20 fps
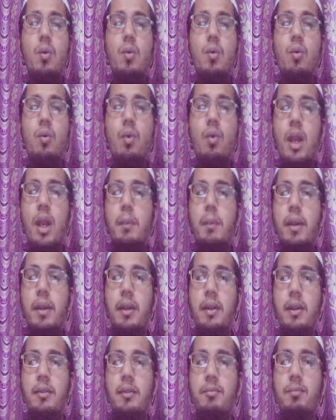1
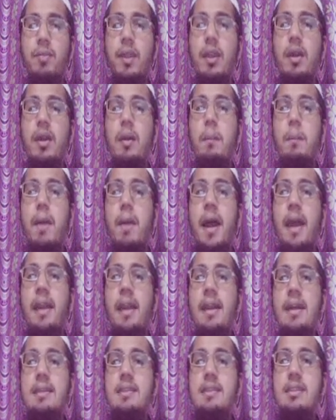meter,
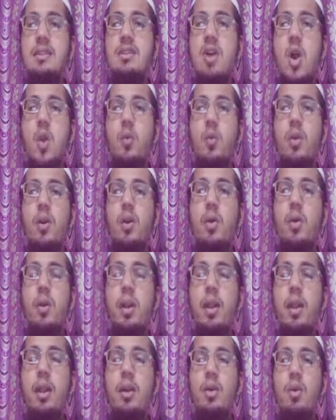minus this downward
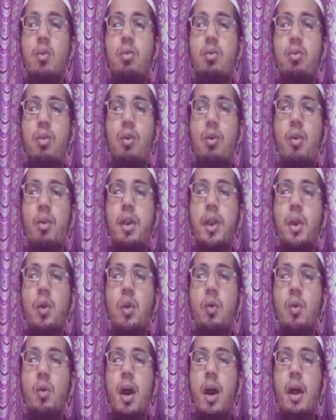loading 4
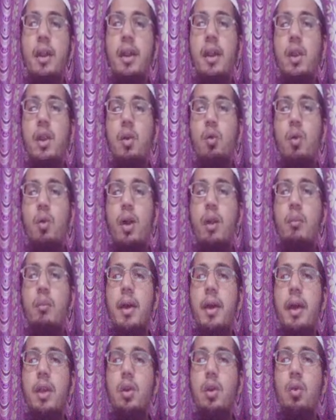into 1 into 1
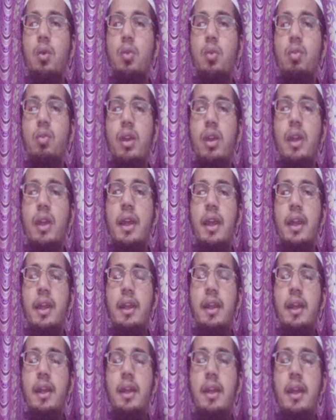by 2 will
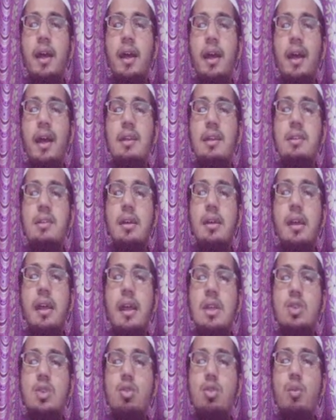get answer
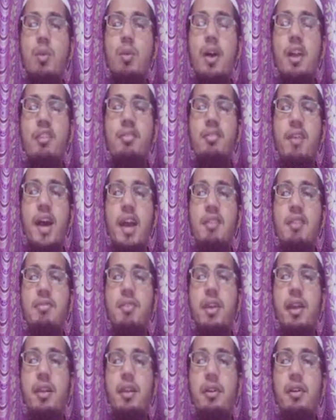as 2.5
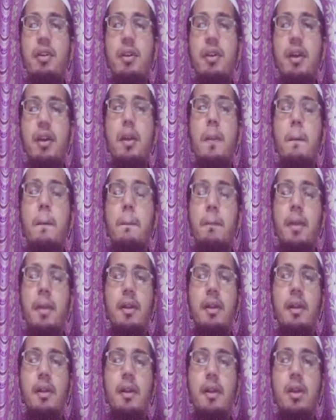kilonewton
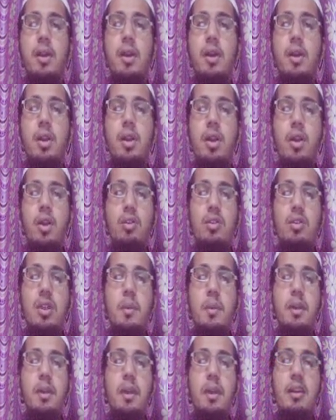meter. Now,
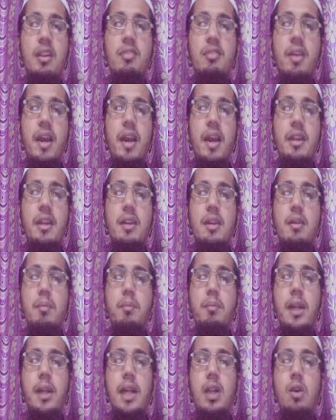similarly
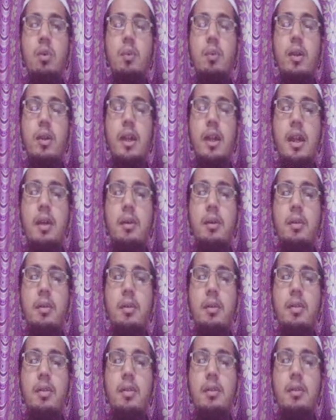find bending moment at
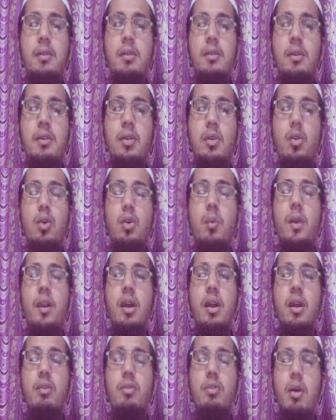2
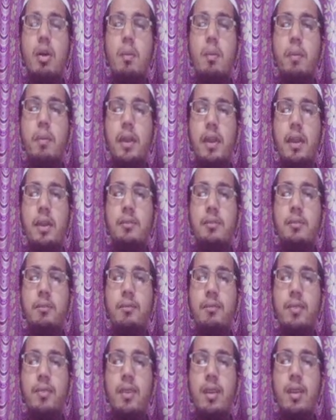meter from B.
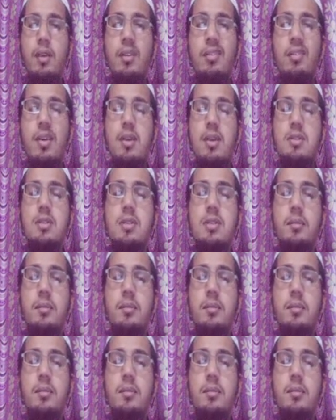First,